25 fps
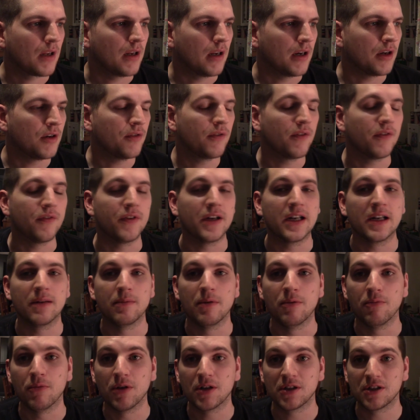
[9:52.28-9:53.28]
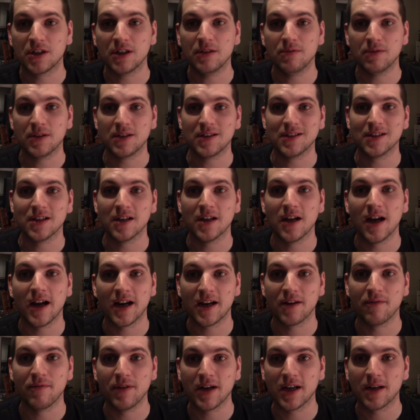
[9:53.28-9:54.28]
Another thing I've been watching, which uh, I
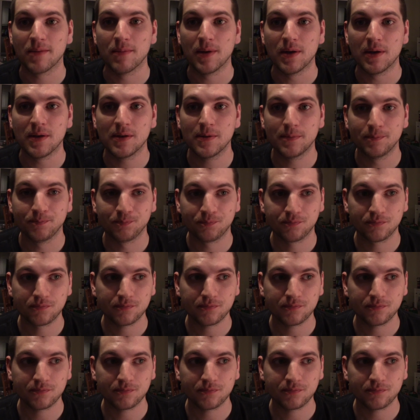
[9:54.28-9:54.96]
can recommend,